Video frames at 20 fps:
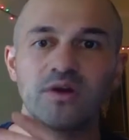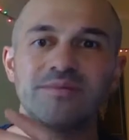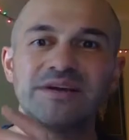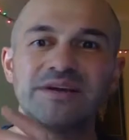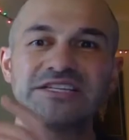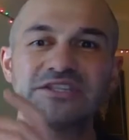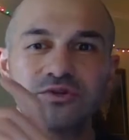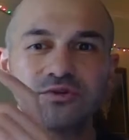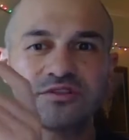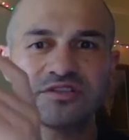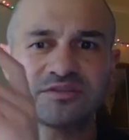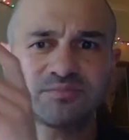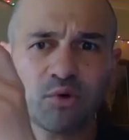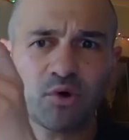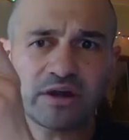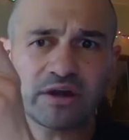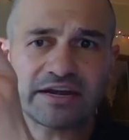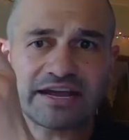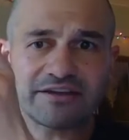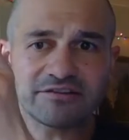One of my students
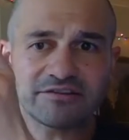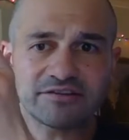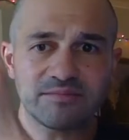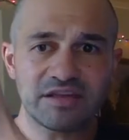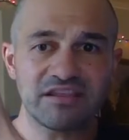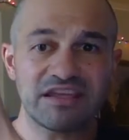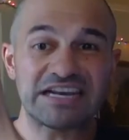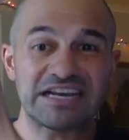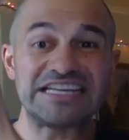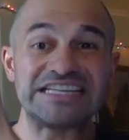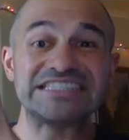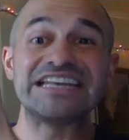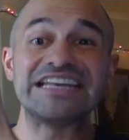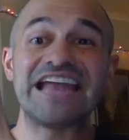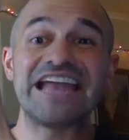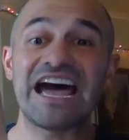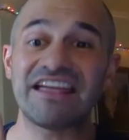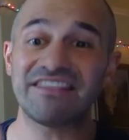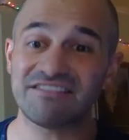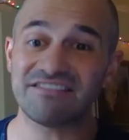pointed out to me that he's
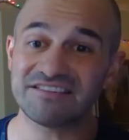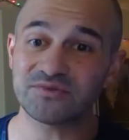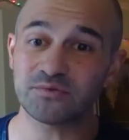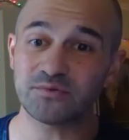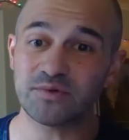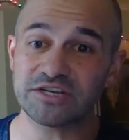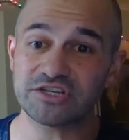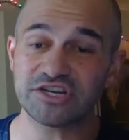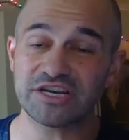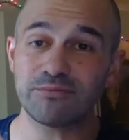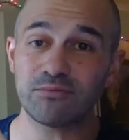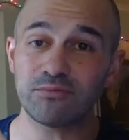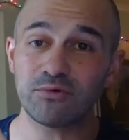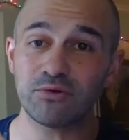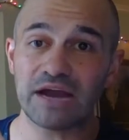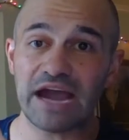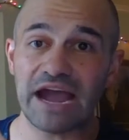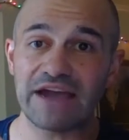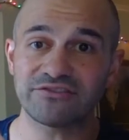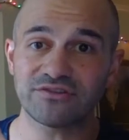not this rich
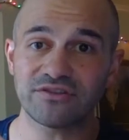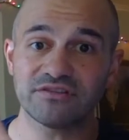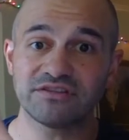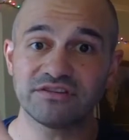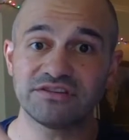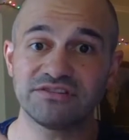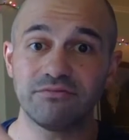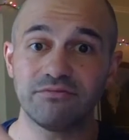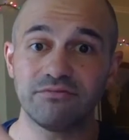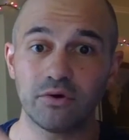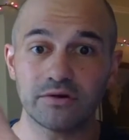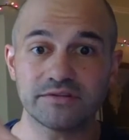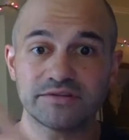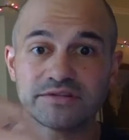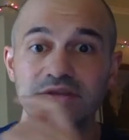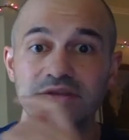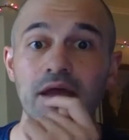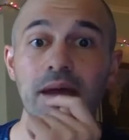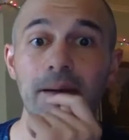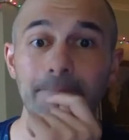anymore after the
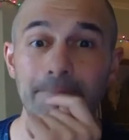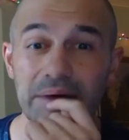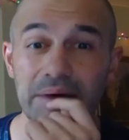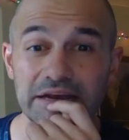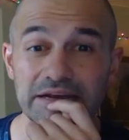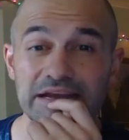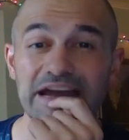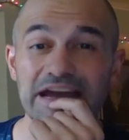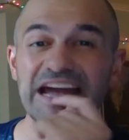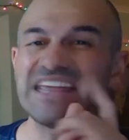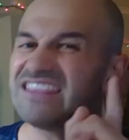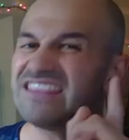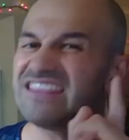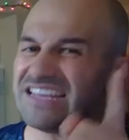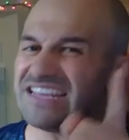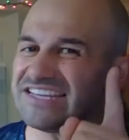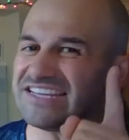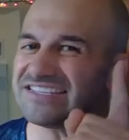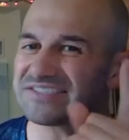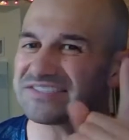divorce, but I
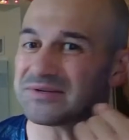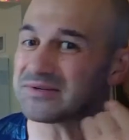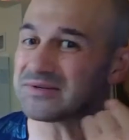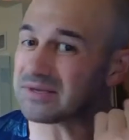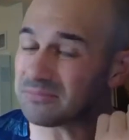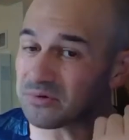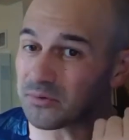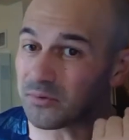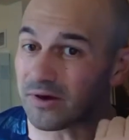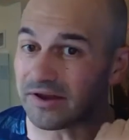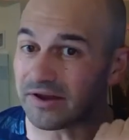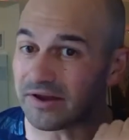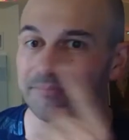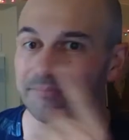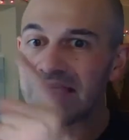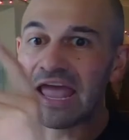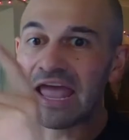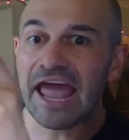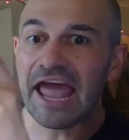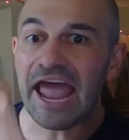think he's still number one.
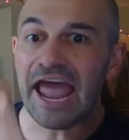